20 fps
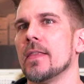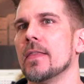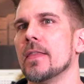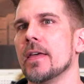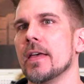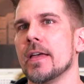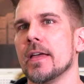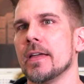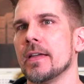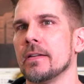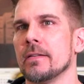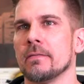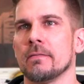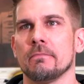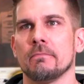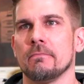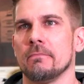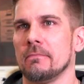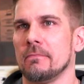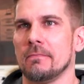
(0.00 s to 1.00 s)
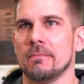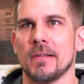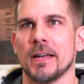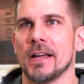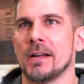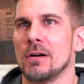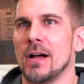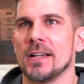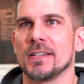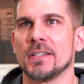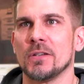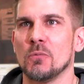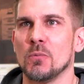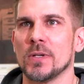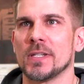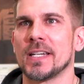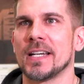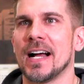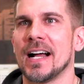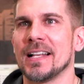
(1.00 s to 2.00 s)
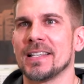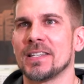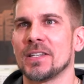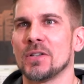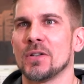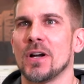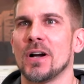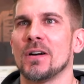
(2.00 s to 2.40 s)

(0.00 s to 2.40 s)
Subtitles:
They, like us in Wisconsin,